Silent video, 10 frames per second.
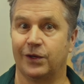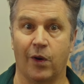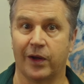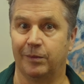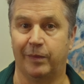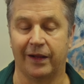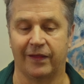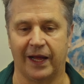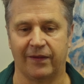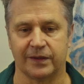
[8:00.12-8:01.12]
you're working better
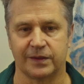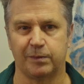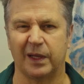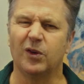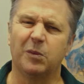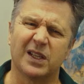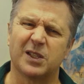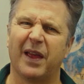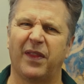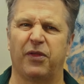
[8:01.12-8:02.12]
than others, but normally it's
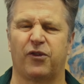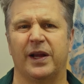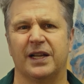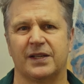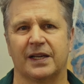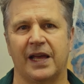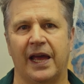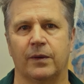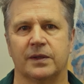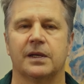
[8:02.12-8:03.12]
about that 3 to 6
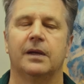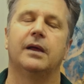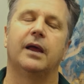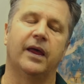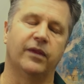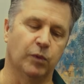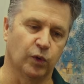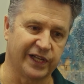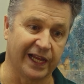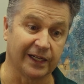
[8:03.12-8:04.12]
hours. And the more
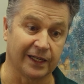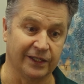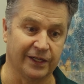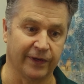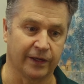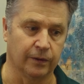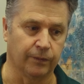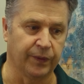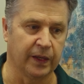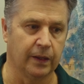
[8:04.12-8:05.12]
technically
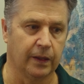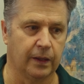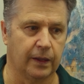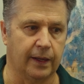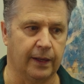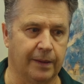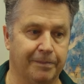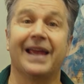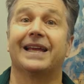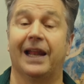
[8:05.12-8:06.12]
difficult
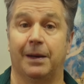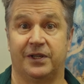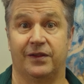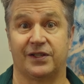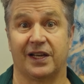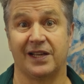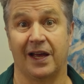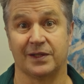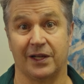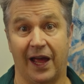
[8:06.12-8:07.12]
may get up to the 6
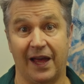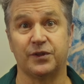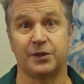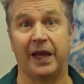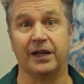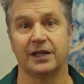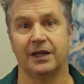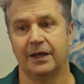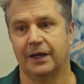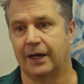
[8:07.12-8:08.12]
hours. And I have spent
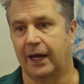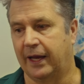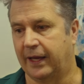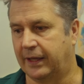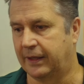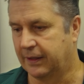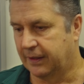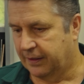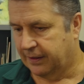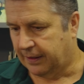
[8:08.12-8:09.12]
a
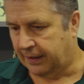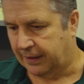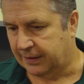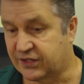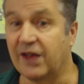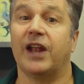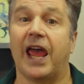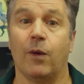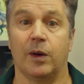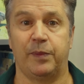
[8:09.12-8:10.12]

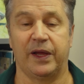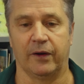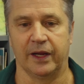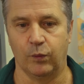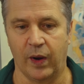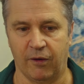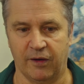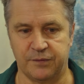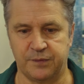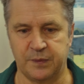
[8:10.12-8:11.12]
7-hour period where I've